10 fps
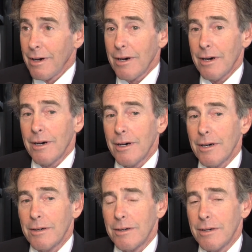
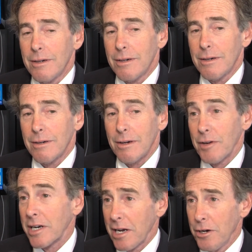In
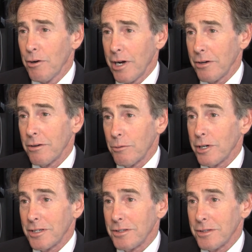fact, I know a
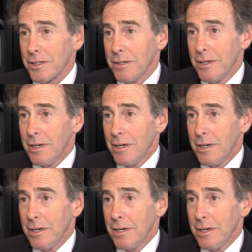way to do it.